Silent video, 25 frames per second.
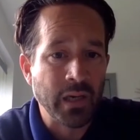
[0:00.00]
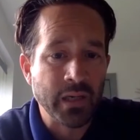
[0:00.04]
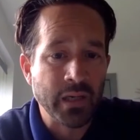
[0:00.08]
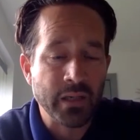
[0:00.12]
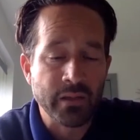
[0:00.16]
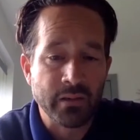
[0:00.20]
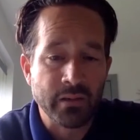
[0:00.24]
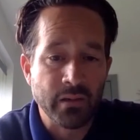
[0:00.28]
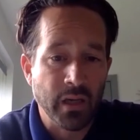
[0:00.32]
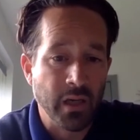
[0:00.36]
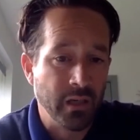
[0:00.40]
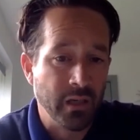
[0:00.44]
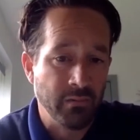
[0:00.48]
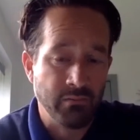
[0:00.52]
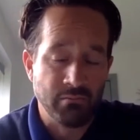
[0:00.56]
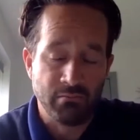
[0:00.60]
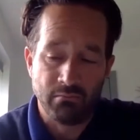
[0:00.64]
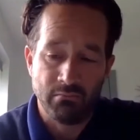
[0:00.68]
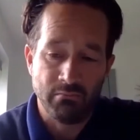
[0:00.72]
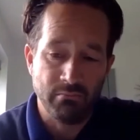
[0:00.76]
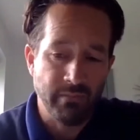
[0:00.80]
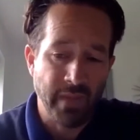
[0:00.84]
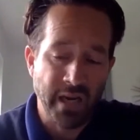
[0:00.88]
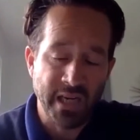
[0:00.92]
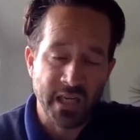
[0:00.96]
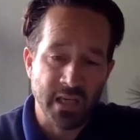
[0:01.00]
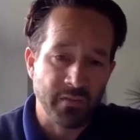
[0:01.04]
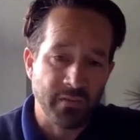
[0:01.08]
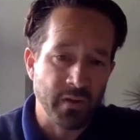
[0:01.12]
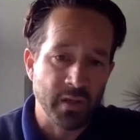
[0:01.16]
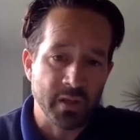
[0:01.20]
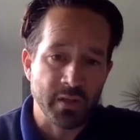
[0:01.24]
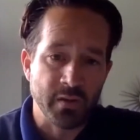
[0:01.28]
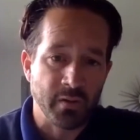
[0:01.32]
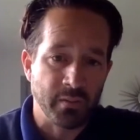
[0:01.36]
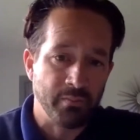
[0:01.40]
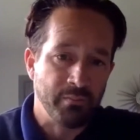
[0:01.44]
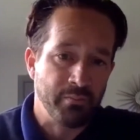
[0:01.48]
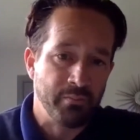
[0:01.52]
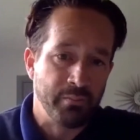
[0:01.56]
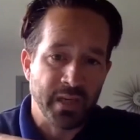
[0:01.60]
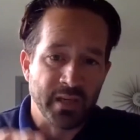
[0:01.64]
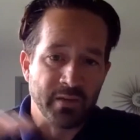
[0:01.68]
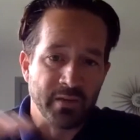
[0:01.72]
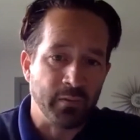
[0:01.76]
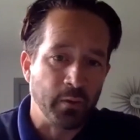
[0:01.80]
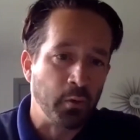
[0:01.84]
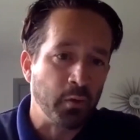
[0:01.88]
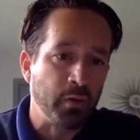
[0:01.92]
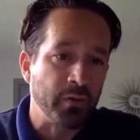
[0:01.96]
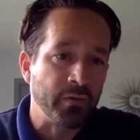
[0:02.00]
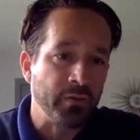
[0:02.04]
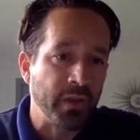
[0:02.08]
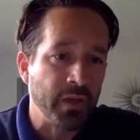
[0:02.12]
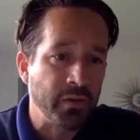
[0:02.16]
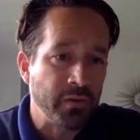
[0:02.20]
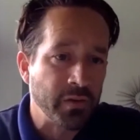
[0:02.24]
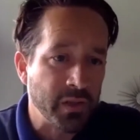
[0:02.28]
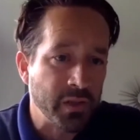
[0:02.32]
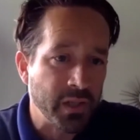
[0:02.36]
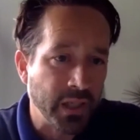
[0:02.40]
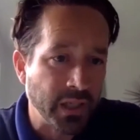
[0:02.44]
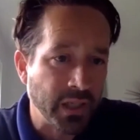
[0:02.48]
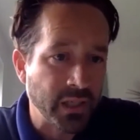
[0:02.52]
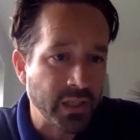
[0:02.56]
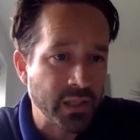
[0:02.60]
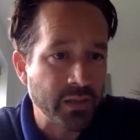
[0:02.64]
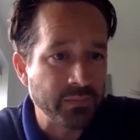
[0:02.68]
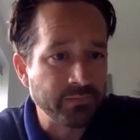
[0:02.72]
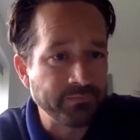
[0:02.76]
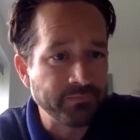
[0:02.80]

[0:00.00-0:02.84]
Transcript: And many of us are a bit of all of those things.